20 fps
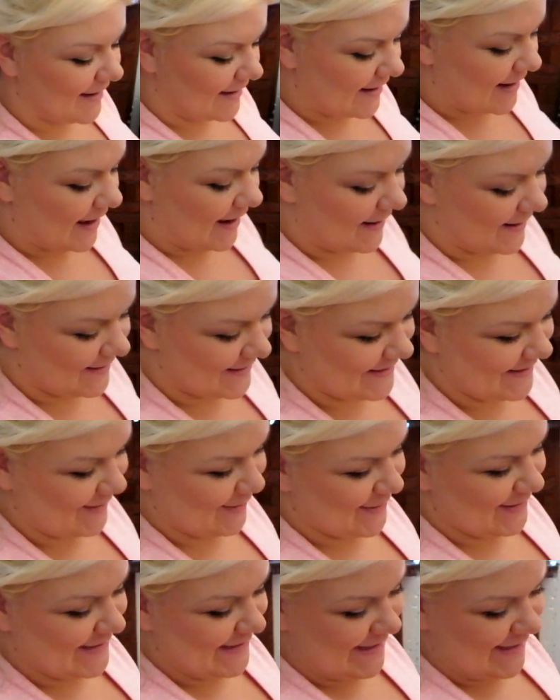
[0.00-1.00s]
Nah,
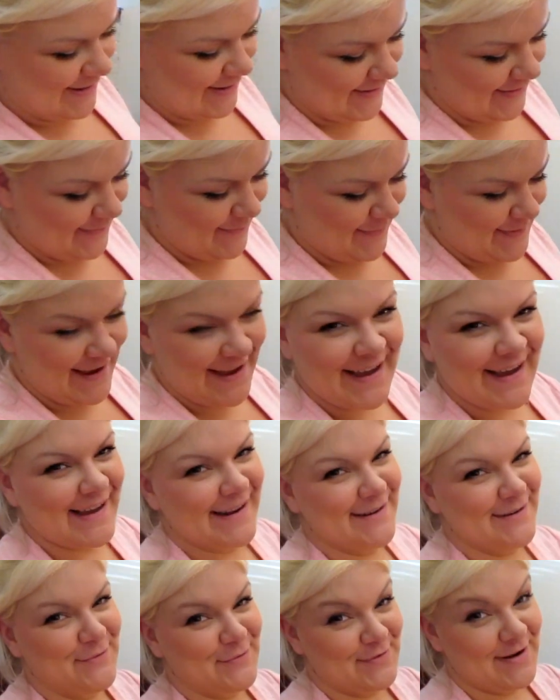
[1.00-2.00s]
seriously though, we are
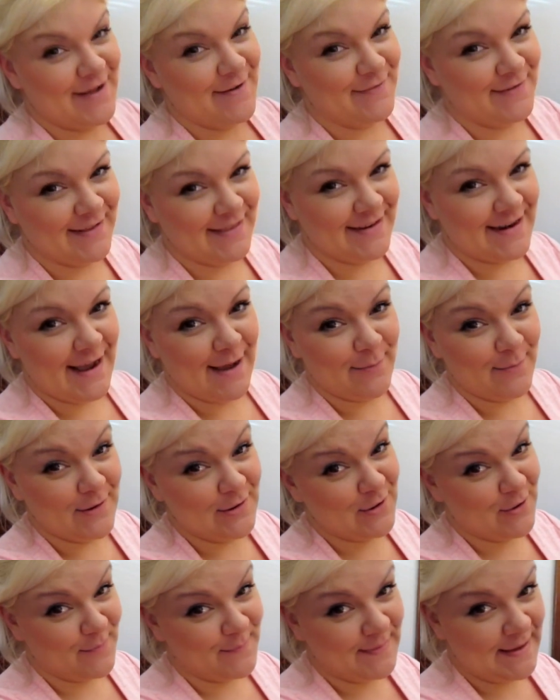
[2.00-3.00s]
gonna do an outfit of the day,
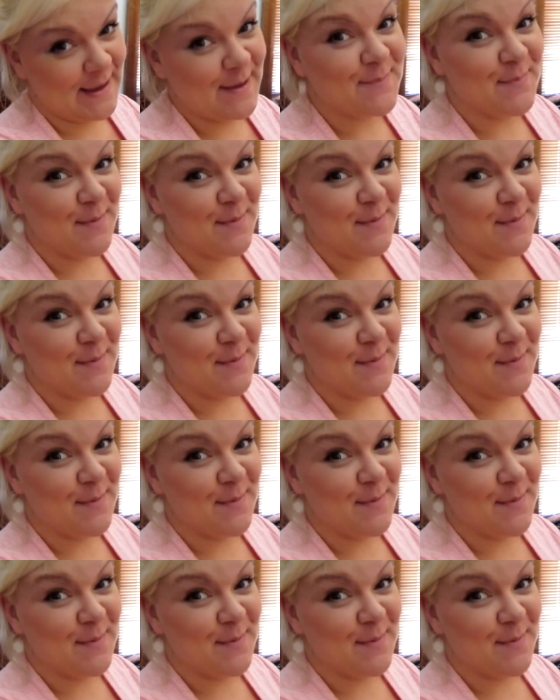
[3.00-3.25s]
but not me,